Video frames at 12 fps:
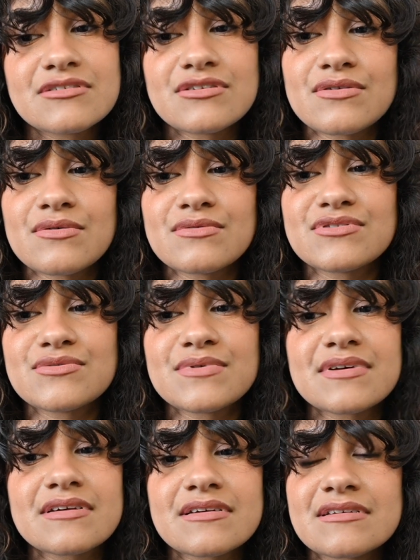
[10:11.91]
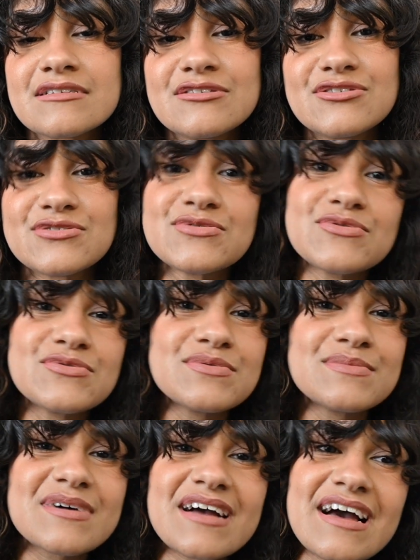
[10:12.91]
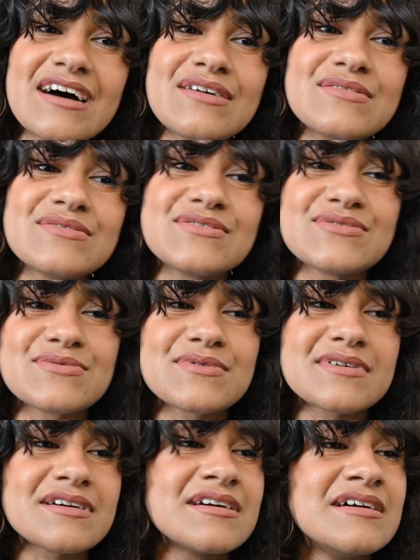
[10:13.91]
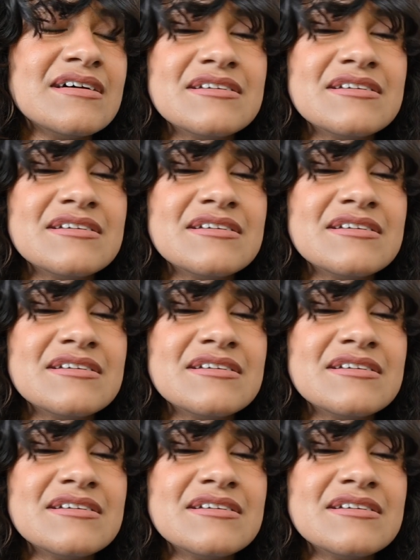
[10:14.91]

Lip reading: you know, doing Zoom accounts or